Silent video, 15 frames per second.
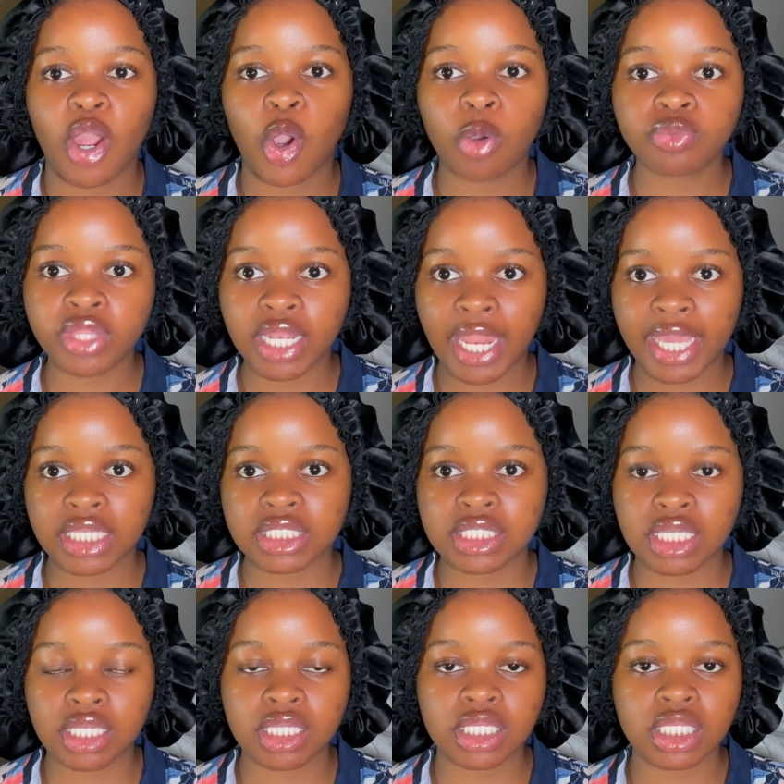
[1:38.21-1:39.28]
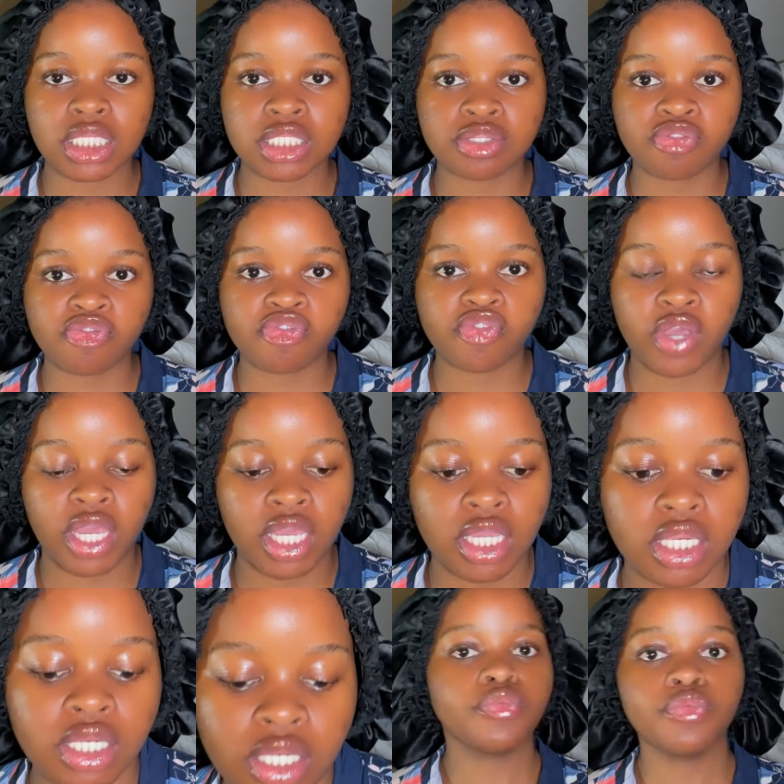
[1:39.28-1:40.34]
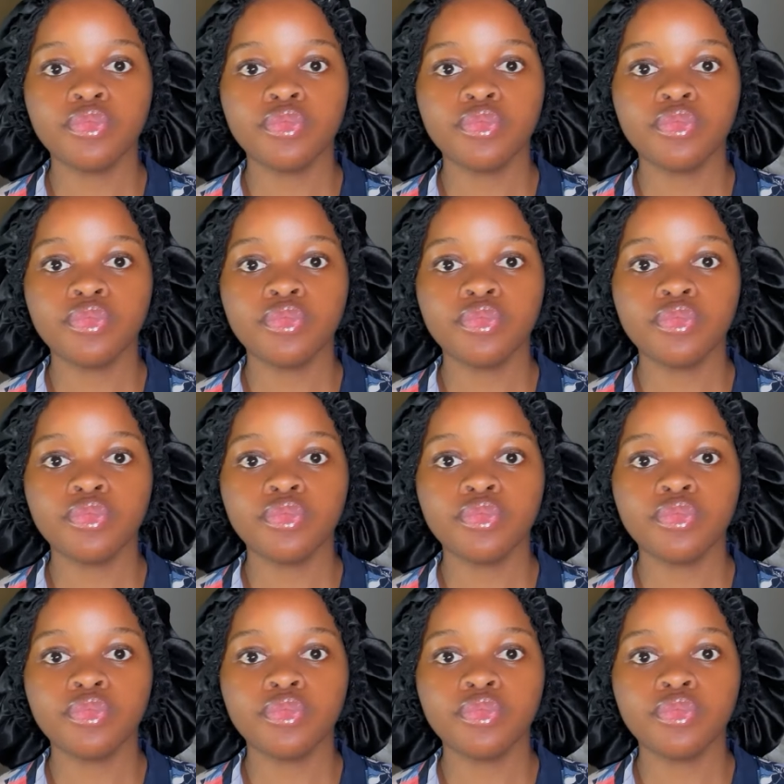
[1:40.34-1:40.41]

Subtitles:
I hope the lighting is fine.